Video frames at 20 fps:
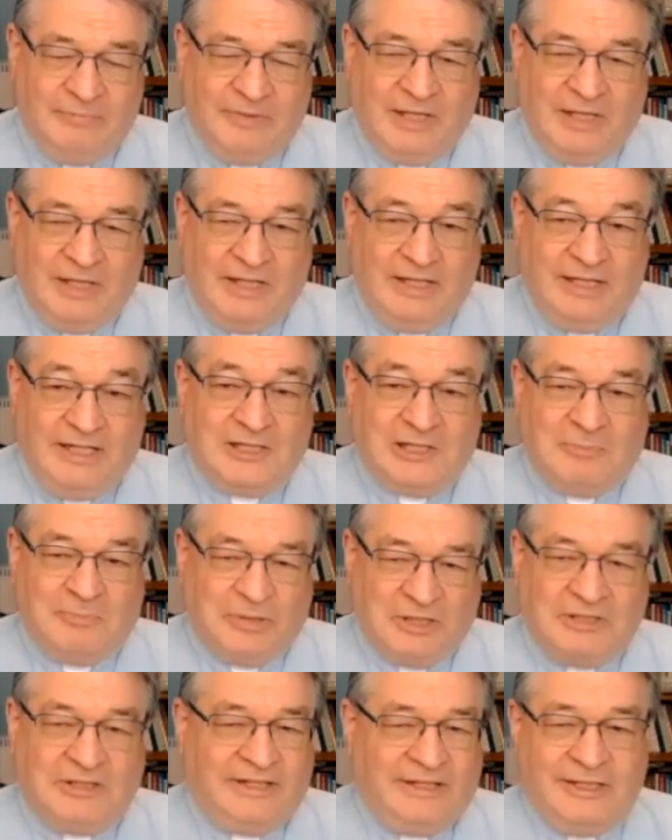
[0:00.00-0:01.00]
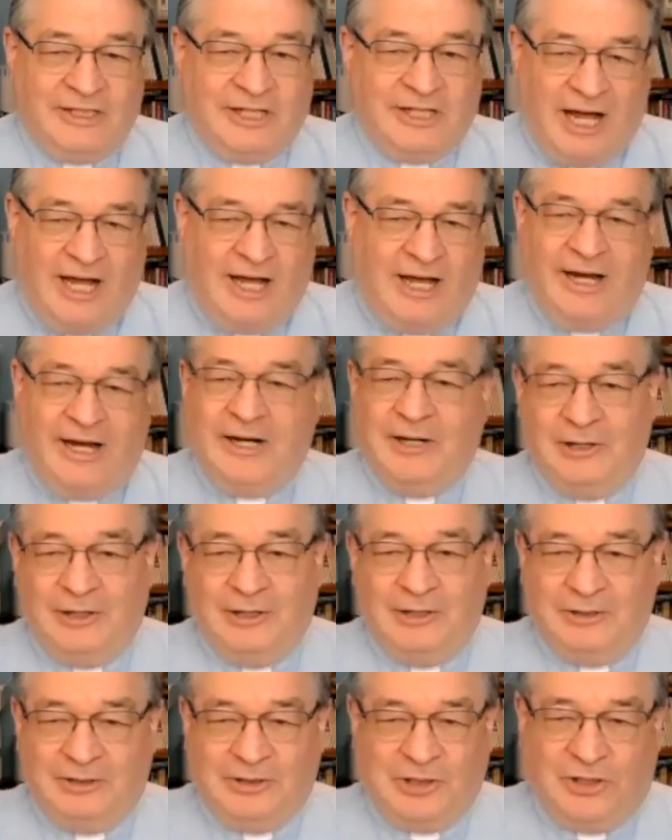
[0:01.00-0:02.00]
is it put the
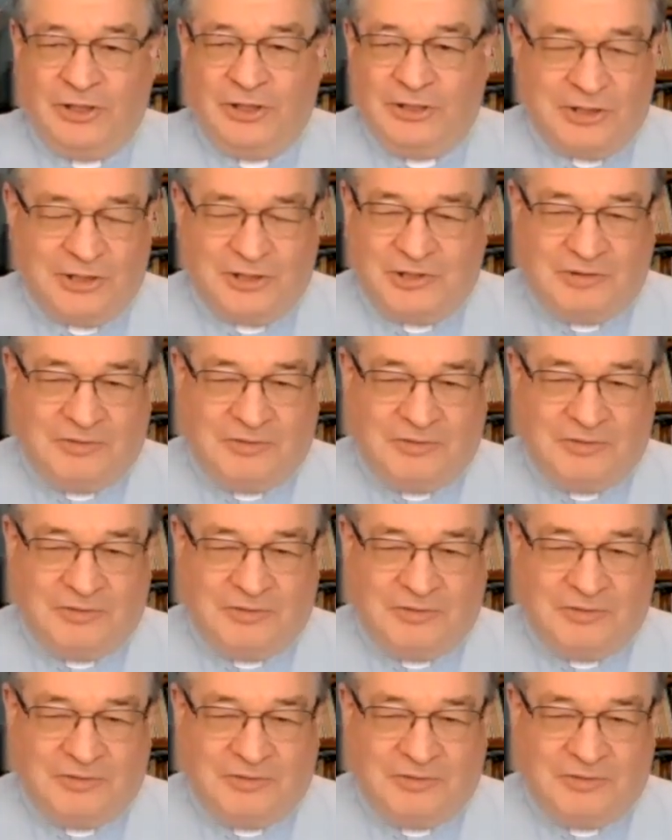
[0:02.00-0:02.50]
entire church,